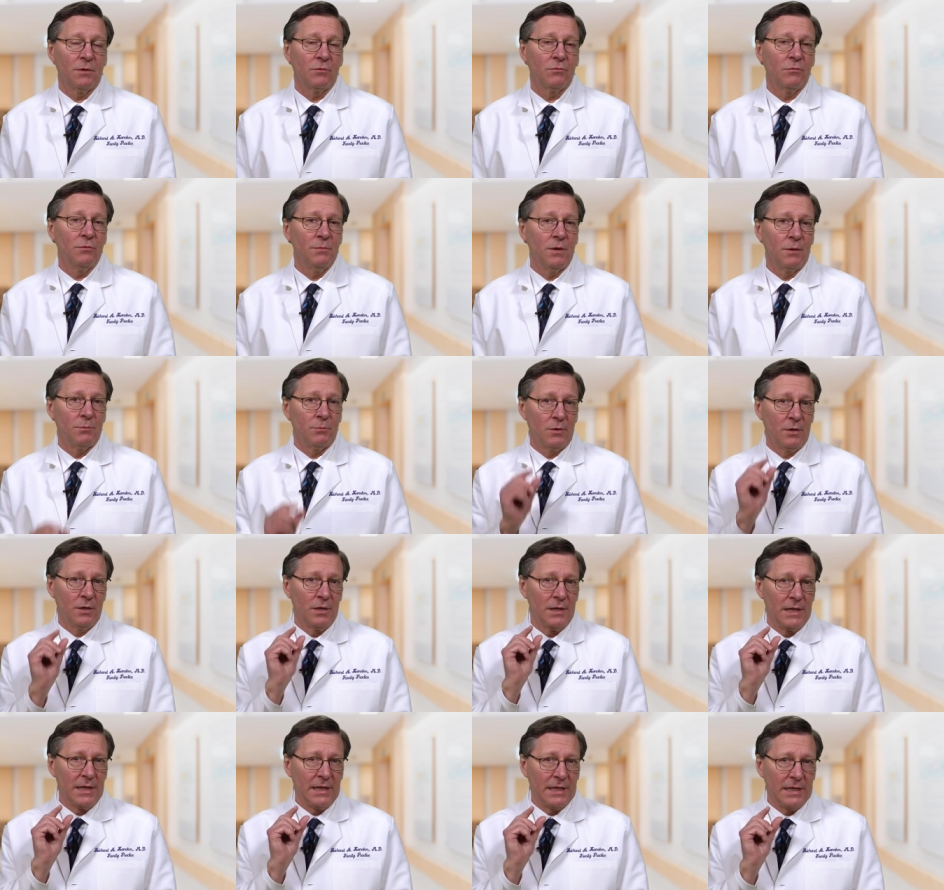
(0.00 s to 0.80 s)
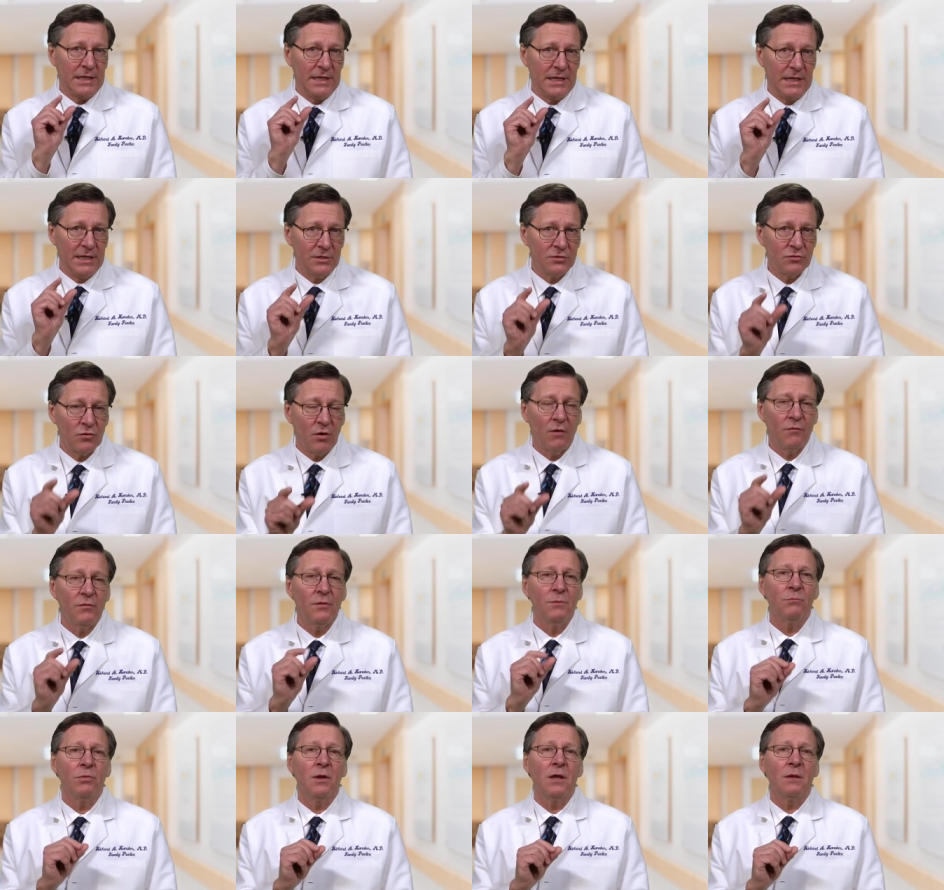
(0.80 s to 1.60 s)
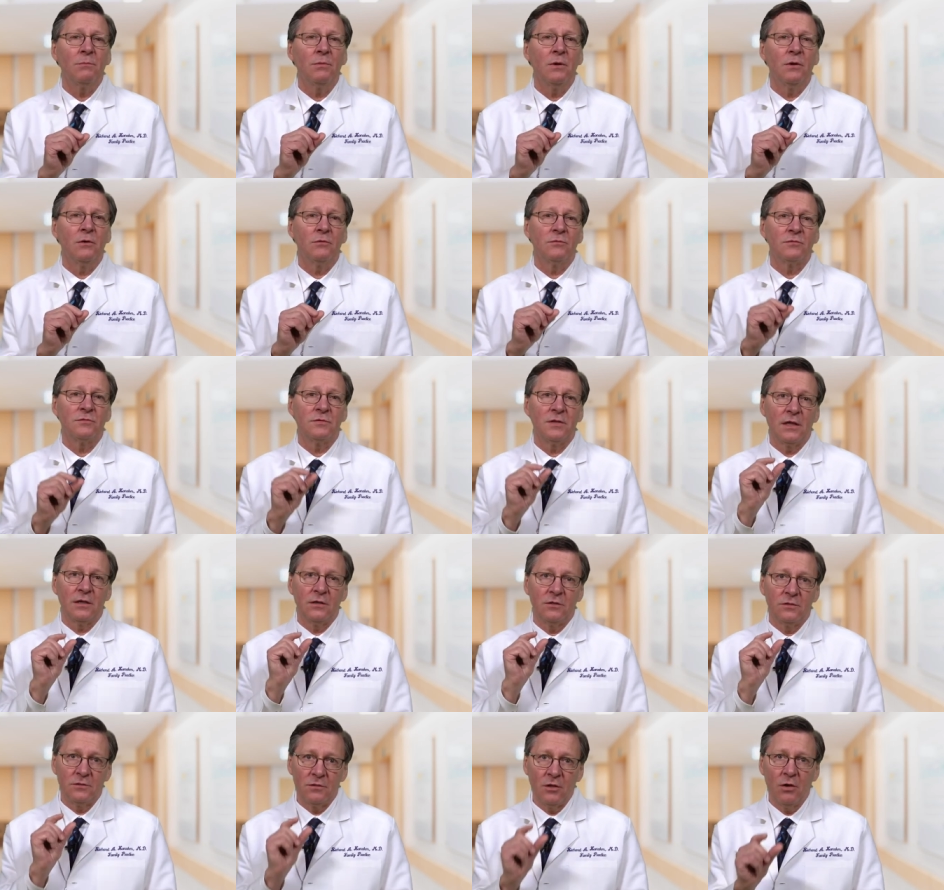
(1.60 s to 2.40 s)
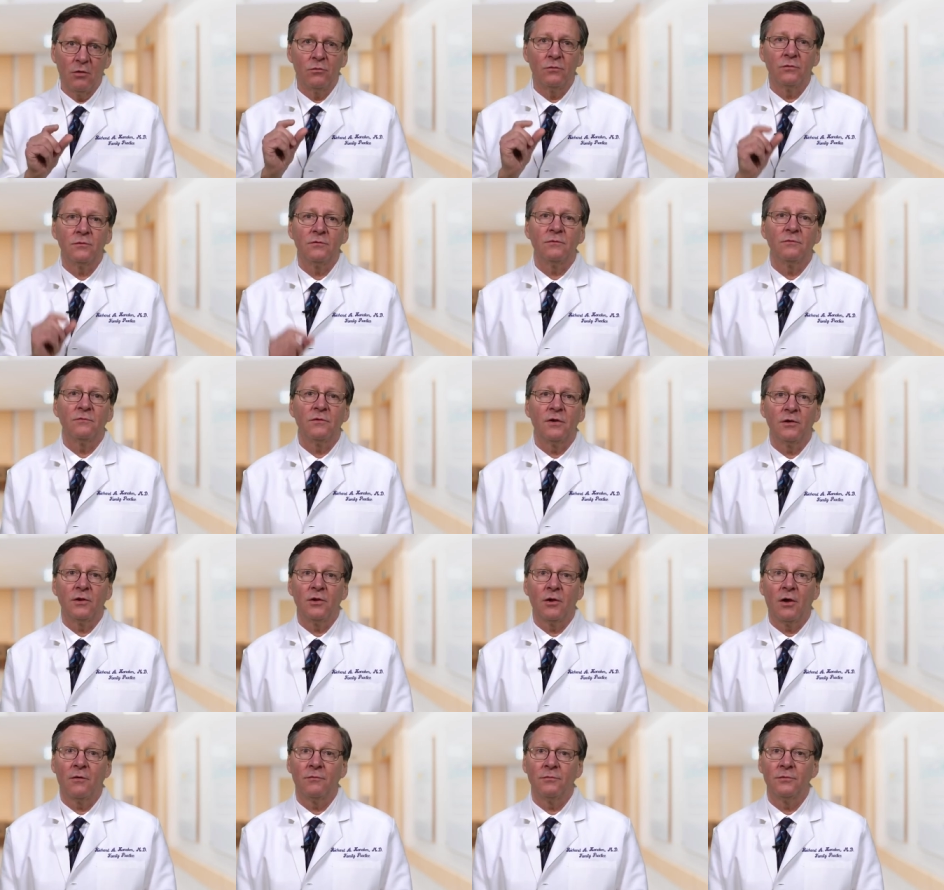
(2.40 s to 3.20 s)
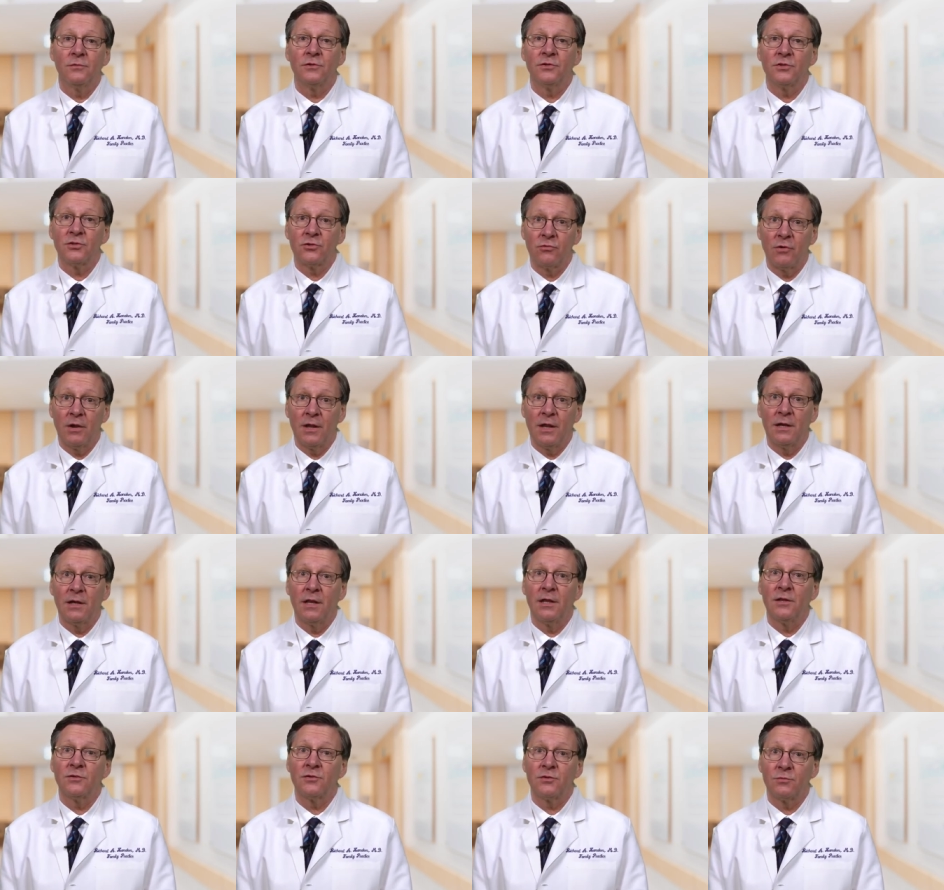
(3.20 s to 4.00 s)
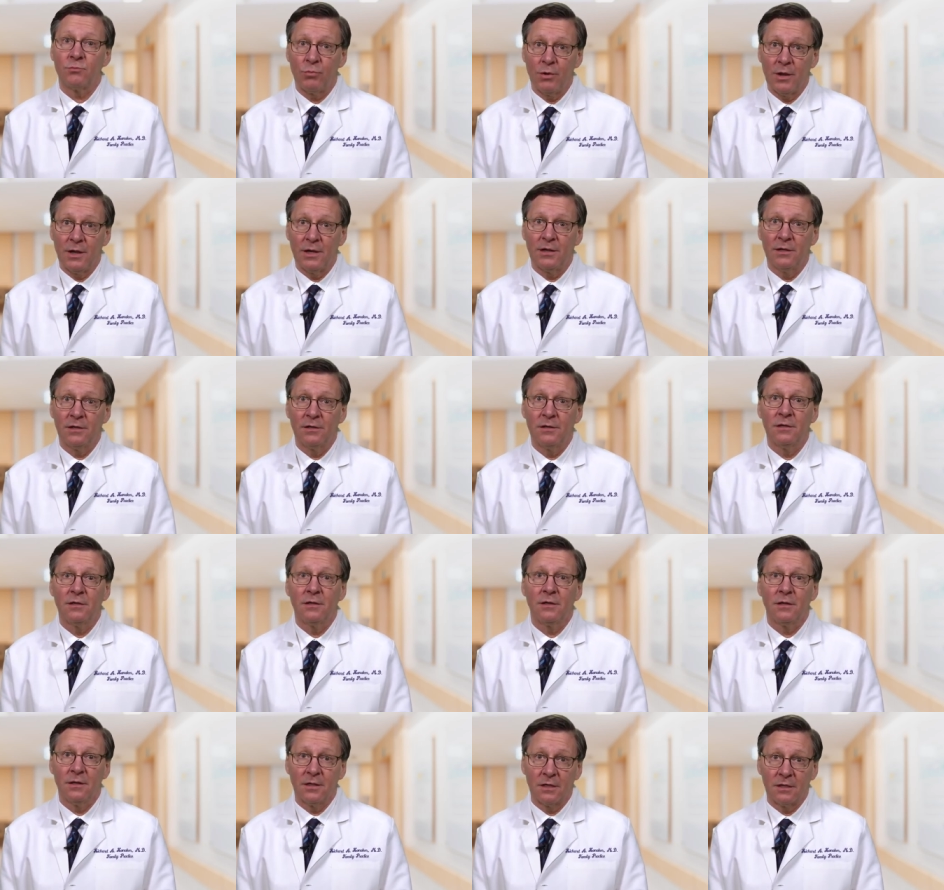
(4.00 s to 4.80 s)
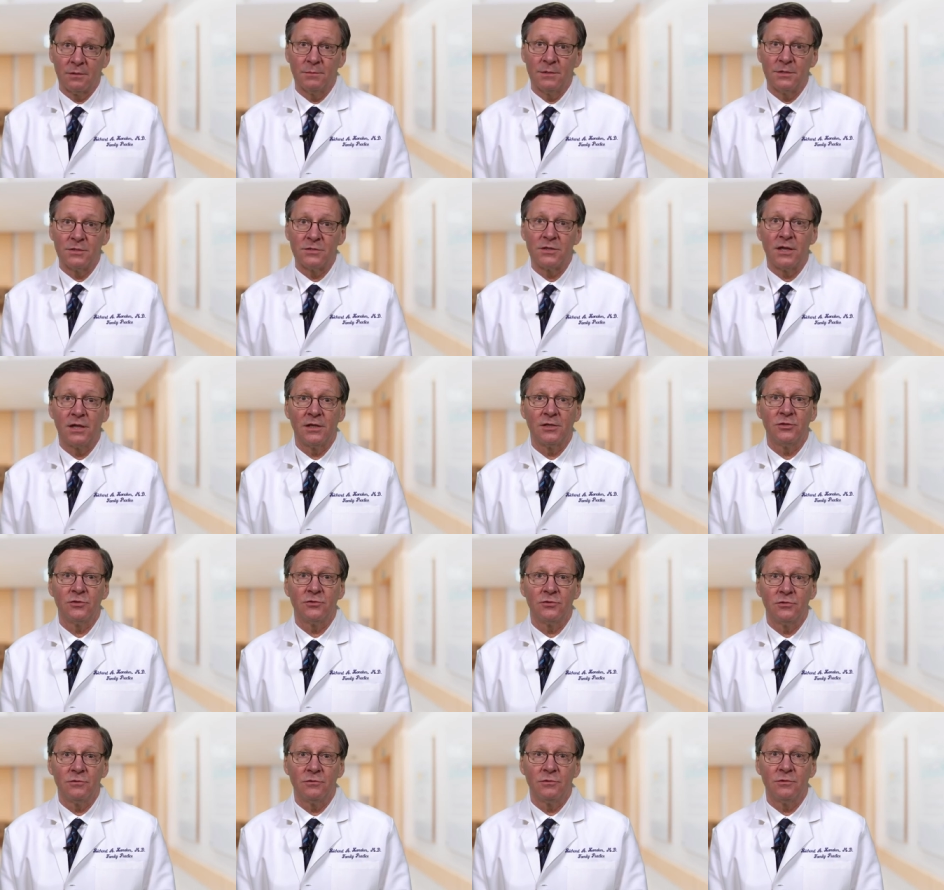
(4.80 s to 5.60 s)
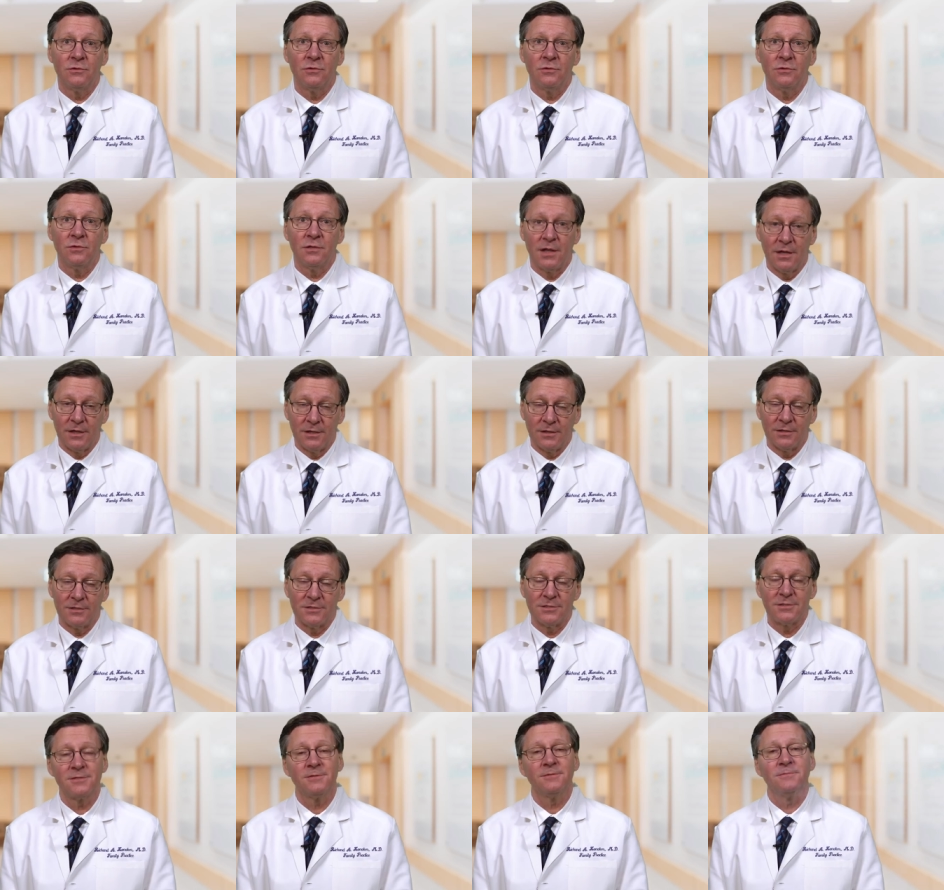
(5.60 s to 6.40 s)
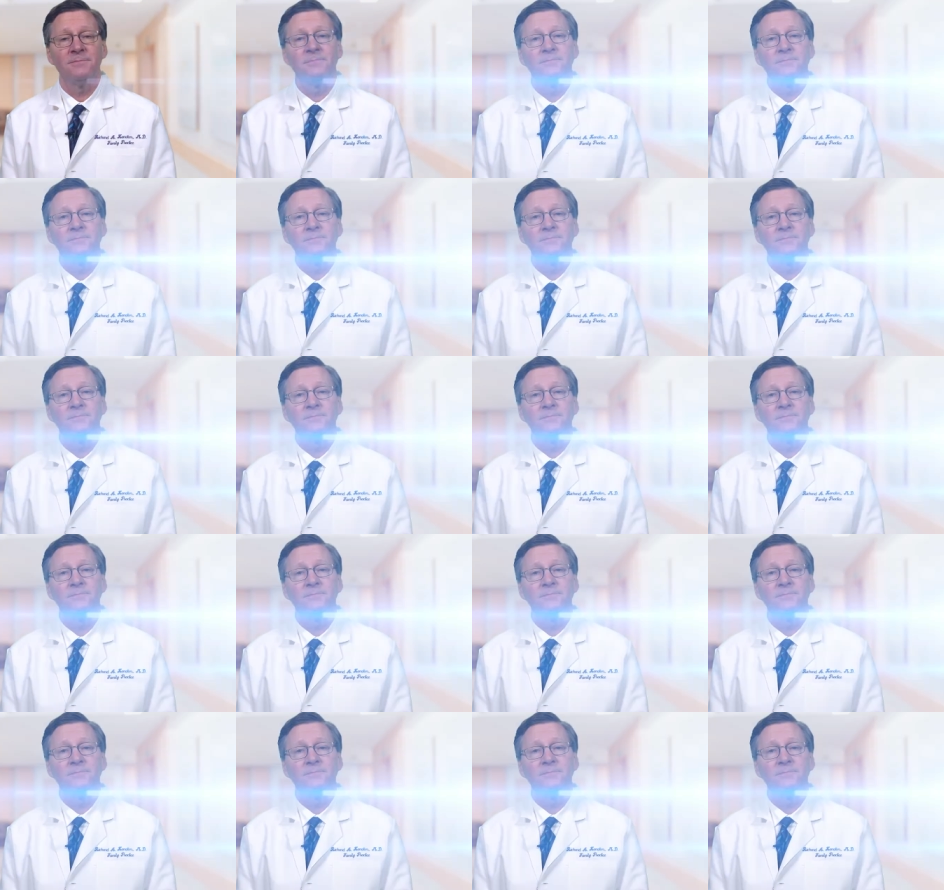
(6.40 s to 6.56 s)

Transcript: But remember, kids often break bones. They don't very often strain and sprain ligaments and tendons.